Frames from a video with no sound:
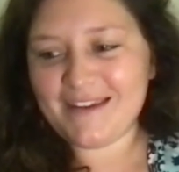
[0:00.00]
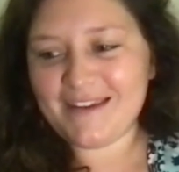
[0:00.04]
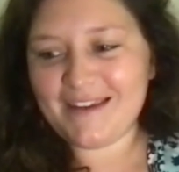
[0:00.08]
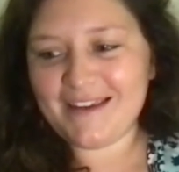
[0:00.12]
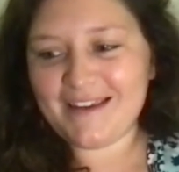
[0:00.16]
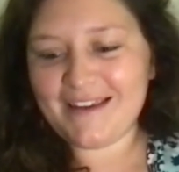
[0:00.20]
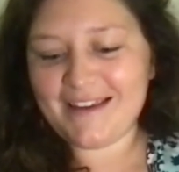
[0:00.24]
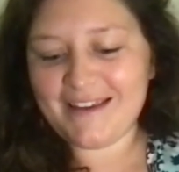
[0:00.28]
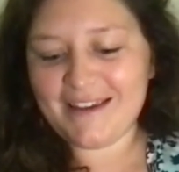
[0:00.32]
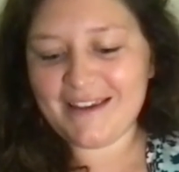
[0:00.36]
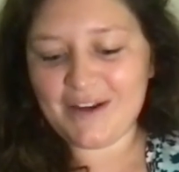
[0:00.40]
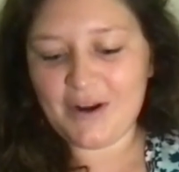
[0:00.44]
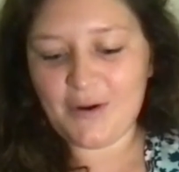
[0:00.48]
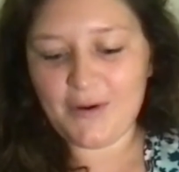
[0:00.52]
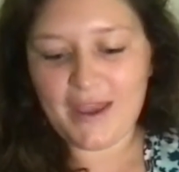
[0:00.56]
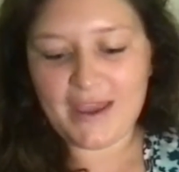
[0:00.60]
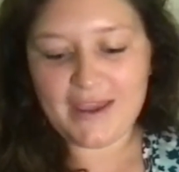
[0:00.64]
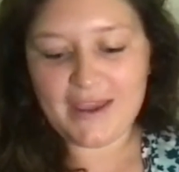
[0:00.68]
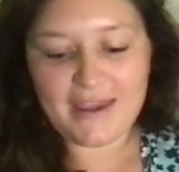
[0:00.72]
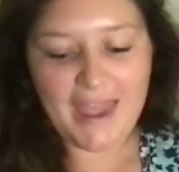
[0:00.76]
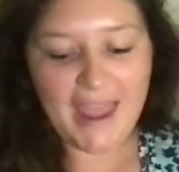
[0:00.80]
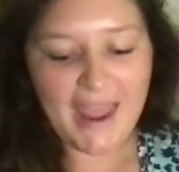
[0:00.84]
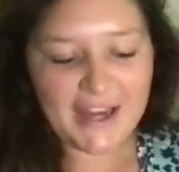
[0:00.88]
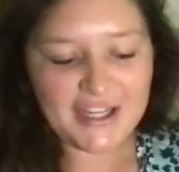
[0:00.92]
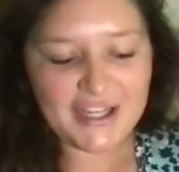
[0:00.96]

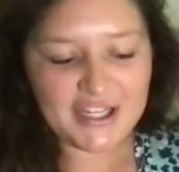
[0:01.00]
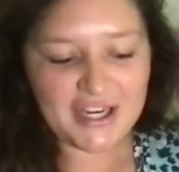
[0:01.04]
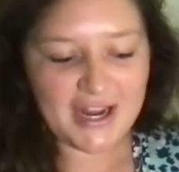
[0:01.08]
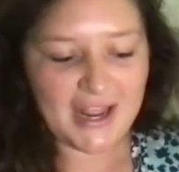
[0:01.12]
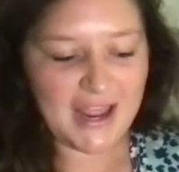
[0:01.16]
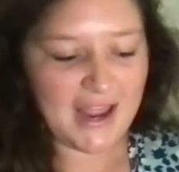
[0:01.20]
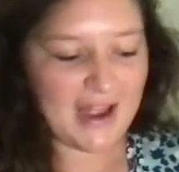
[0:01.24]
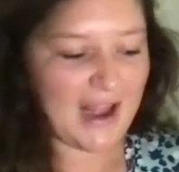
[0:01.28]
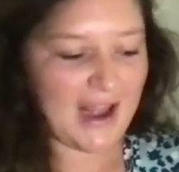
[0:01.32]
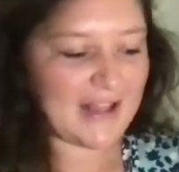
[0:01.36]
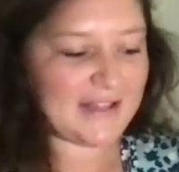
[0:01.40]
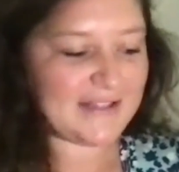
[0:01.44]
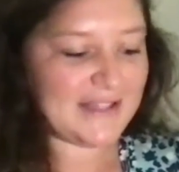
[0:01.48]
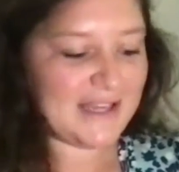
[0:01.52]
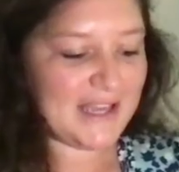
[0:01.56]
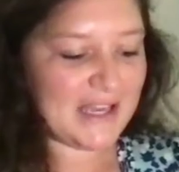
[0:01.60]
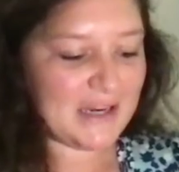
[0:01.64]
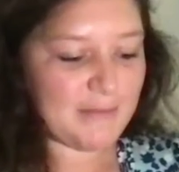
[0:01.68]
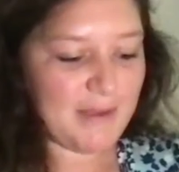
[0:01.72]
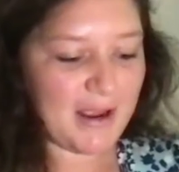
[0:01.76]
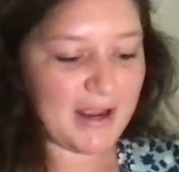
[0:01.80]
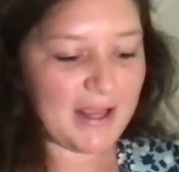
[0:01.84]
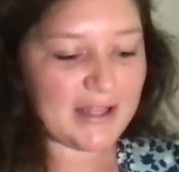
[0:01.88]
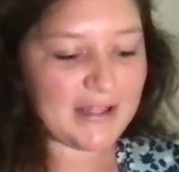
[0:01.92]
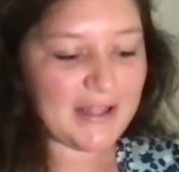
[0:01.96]
engage in it, and I see it in
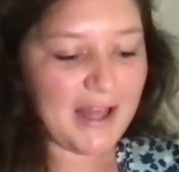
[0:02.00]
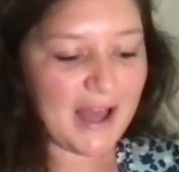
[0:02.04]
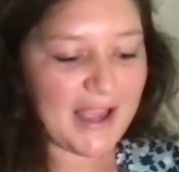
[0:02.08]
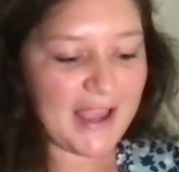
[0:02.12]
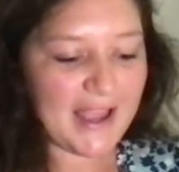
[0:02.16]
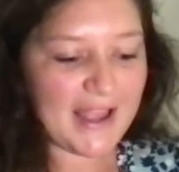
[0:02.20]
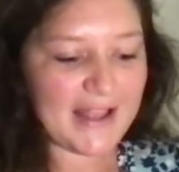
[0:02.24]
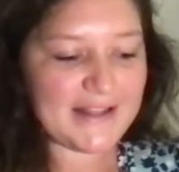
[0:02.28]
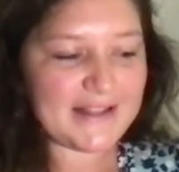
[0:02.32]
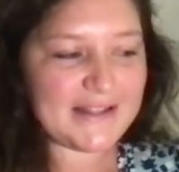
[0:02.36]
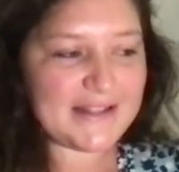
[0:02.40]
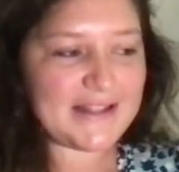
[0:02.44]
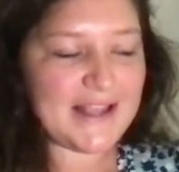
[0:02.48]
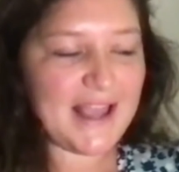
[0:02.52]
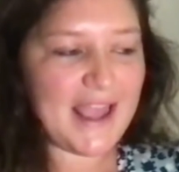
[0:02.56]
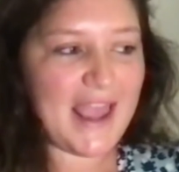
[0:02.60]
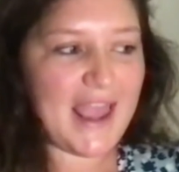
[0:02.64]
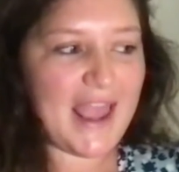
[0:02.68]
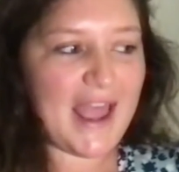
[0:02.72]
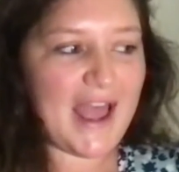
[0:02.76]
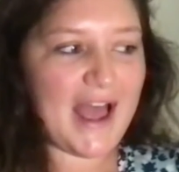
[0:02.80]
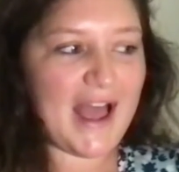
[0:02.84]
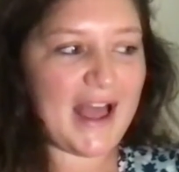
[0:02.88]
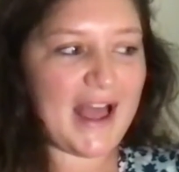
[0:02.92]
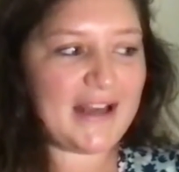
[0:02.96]
my clients,
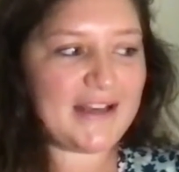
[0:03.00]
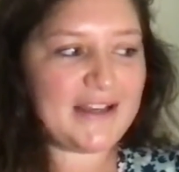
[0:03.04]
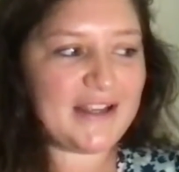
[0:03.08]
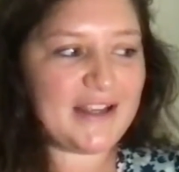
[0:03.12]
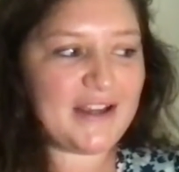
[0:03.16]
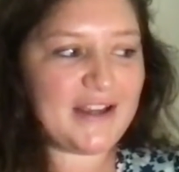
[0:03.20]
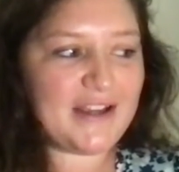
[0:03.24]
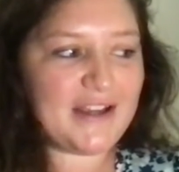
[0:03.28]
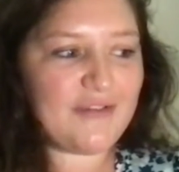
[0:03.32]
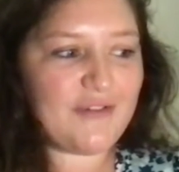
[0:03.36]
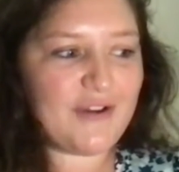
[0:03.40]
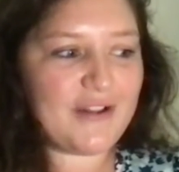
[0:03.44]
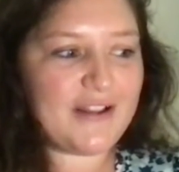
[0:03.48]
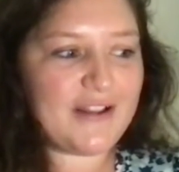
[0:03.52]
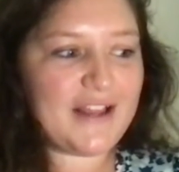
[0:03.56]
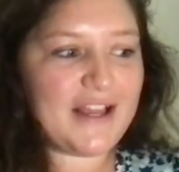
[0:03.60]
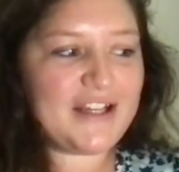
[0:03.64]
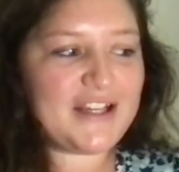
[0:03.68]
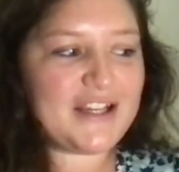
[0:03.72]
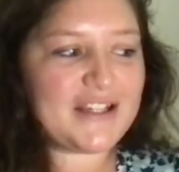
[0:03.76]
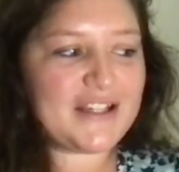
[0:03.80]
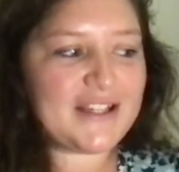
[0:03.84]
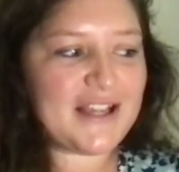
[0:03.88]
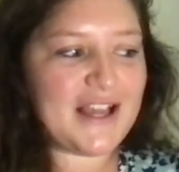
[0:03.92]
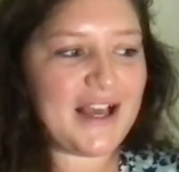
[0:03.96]
and really
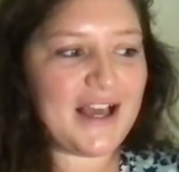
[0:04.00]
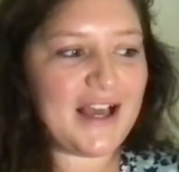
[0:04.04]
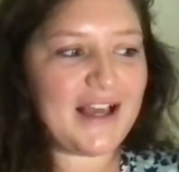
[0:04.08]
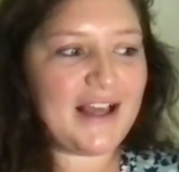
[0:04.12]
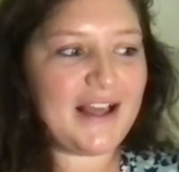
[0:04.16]
just